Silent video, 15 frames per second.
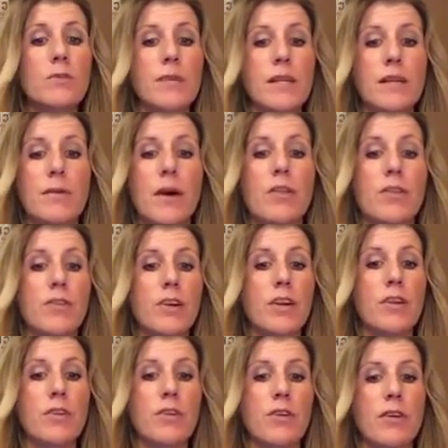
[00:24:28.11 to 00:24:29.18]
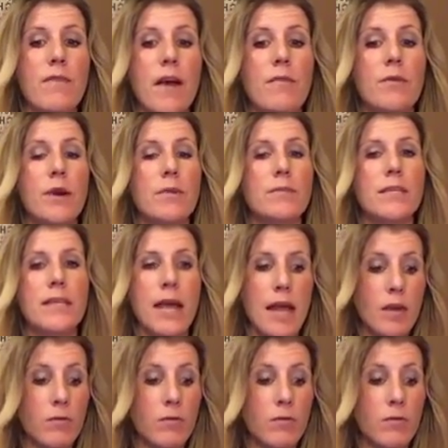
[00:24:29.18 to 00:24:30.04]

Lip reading: we need about 30 to 35 grams a day,